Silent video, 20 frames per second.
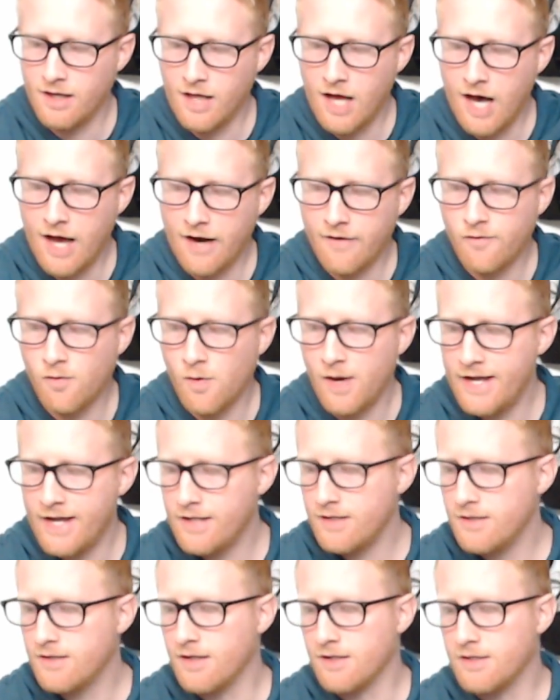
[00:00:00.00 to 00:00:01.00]
lot of
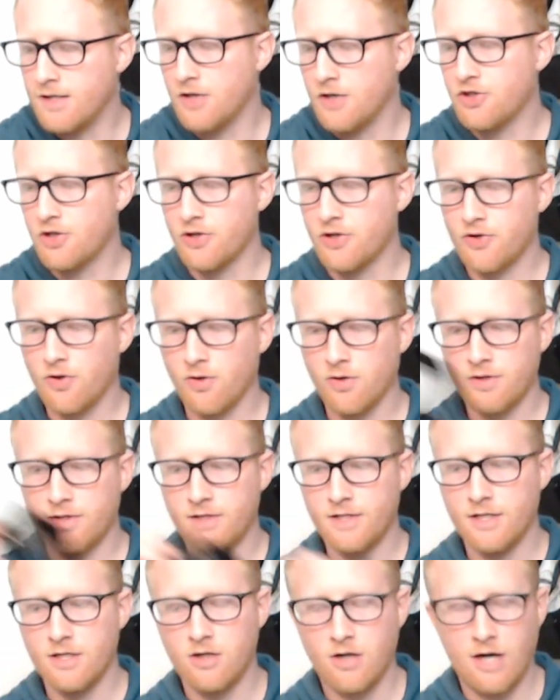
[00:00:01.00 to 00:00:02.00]
ways, the touch controller
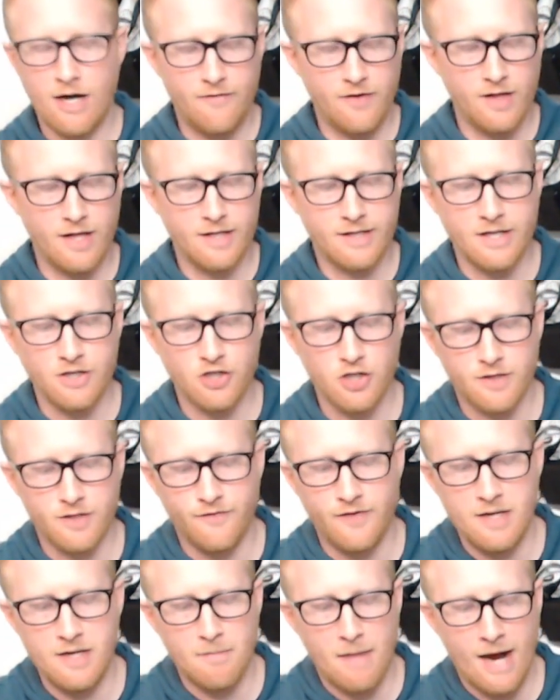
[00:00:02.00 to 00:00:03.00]
still. I feel like they
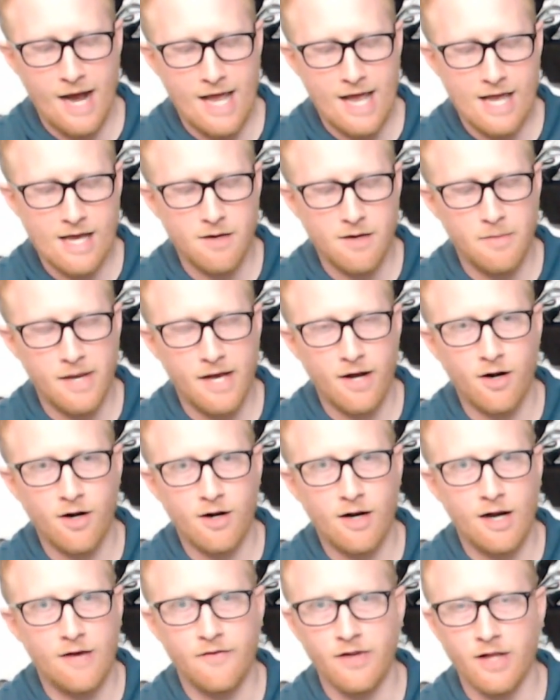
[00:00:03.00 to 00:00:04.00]
just fit my hand
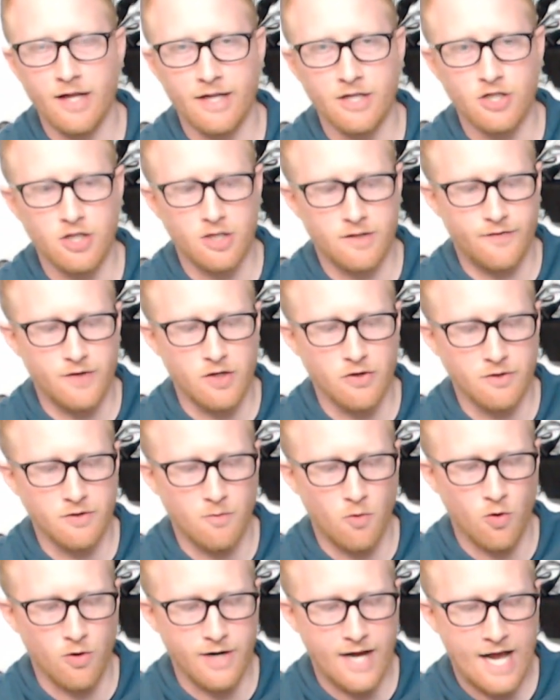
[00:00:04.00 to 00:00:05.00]
better. I feel like it just feels
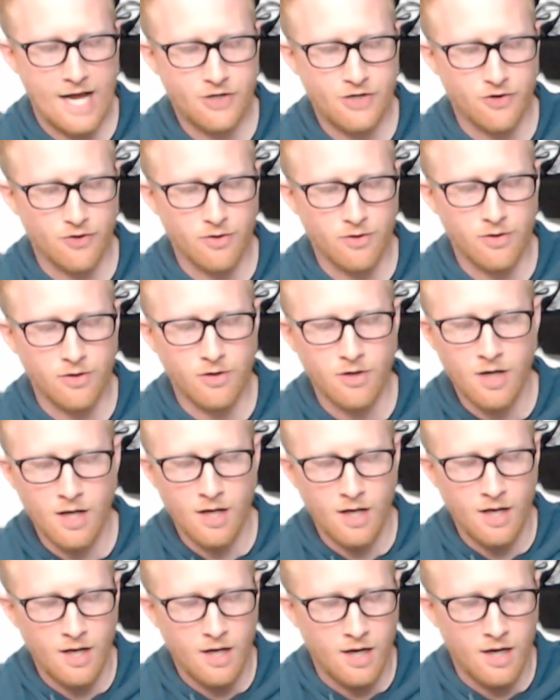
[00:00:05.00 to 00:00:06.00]
more natural.
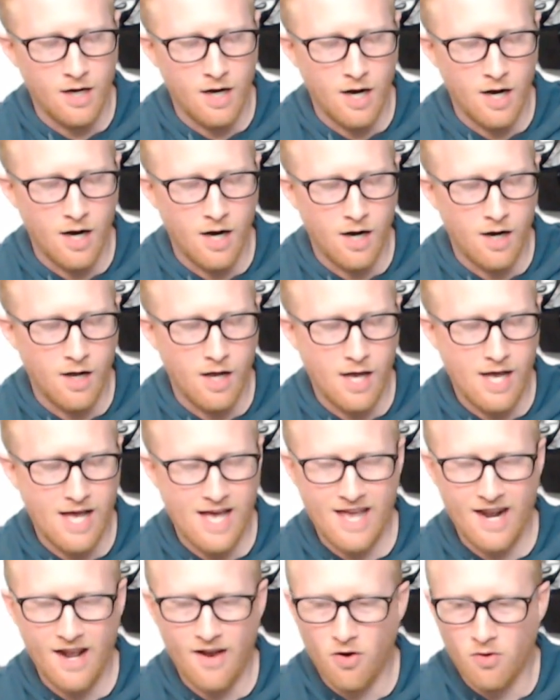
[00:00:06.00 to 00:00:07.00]

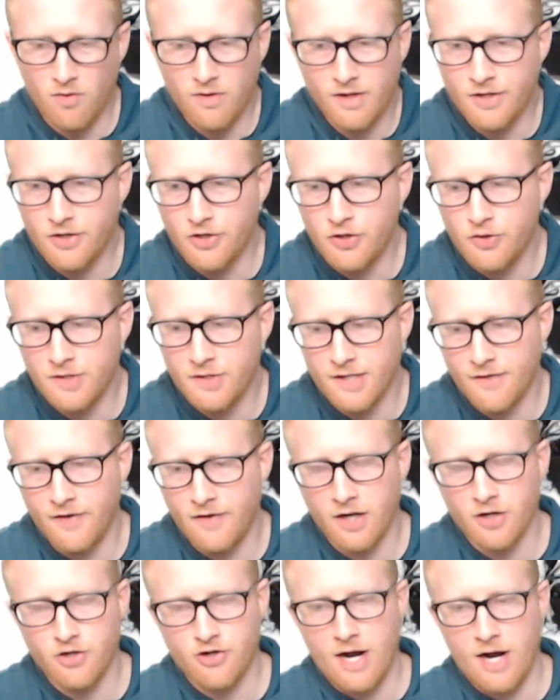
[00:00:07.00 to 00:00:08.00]
And I don't really use the
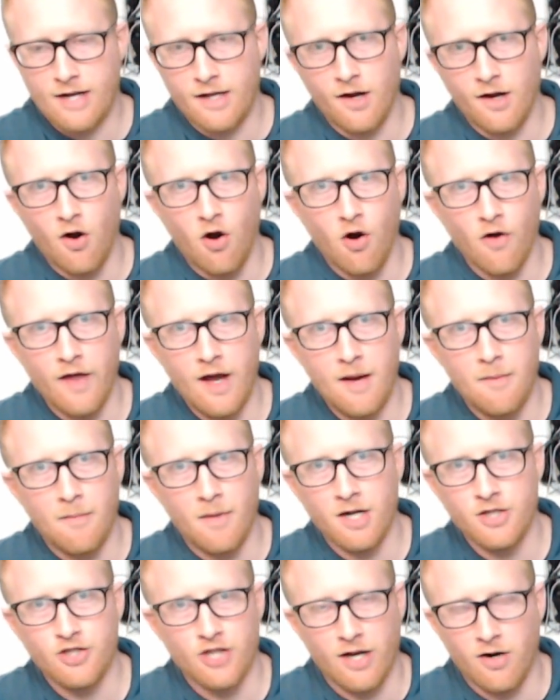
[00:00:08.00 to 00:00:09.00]
finger tracking all that
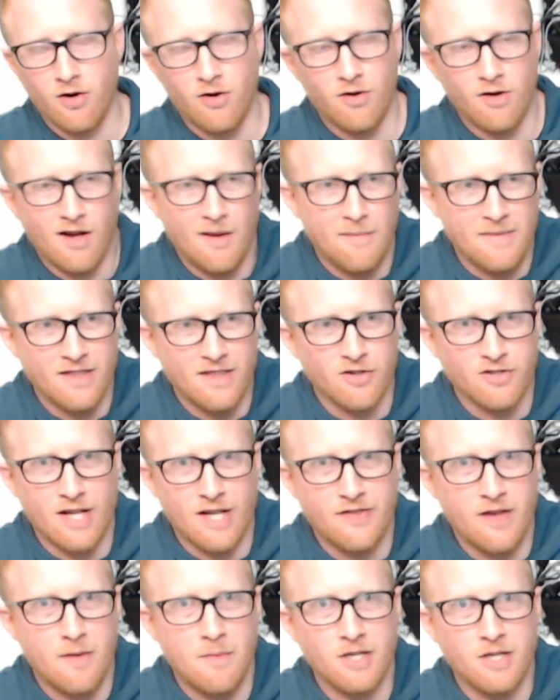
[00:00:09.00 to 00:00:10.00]
much. I mean, there's
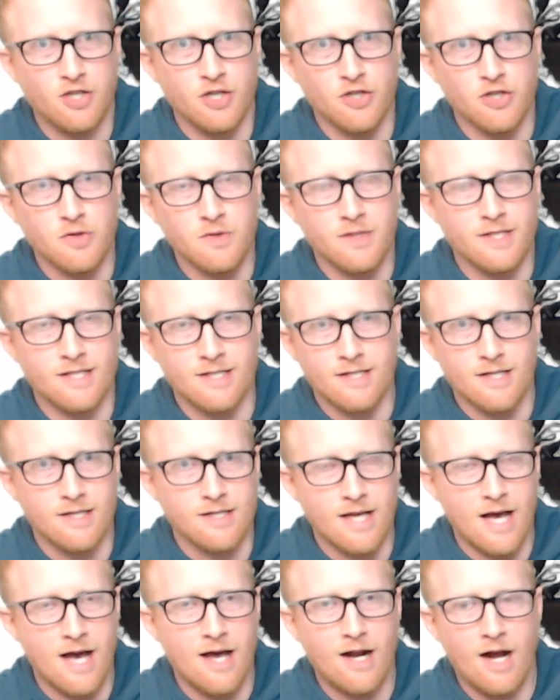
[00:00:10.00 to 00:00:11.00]
not that much that uses it
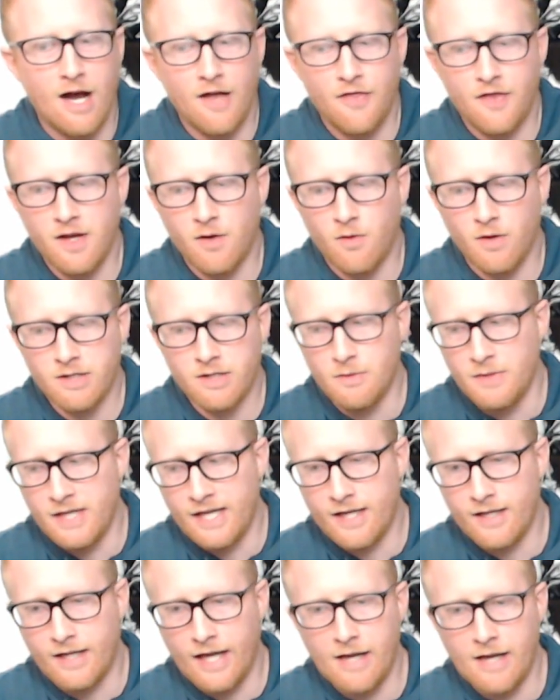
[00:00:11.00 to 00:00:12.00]
yet. I think once we
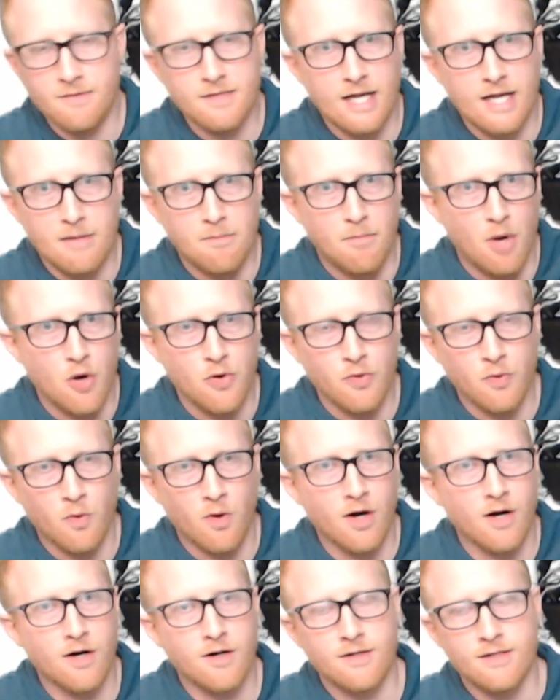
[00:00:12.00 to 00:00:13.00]
get games like
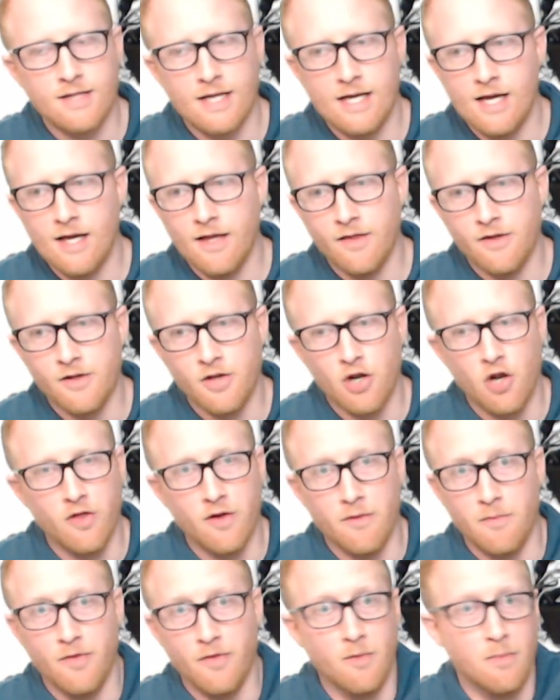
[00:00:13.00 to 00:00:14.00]
Boneworks and, you know,
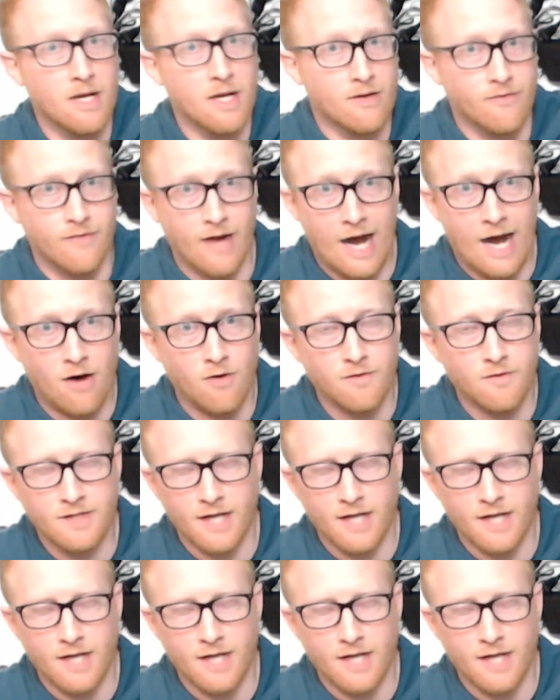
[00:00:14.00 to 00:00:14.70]
the big Valve